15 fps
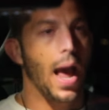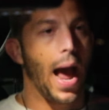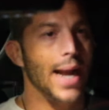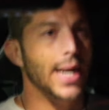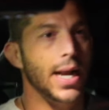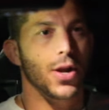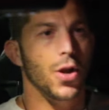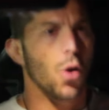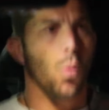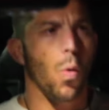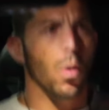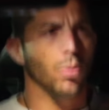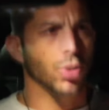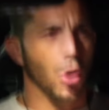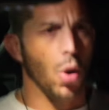I didn't know
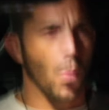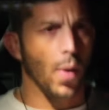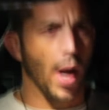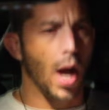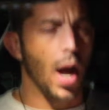what was going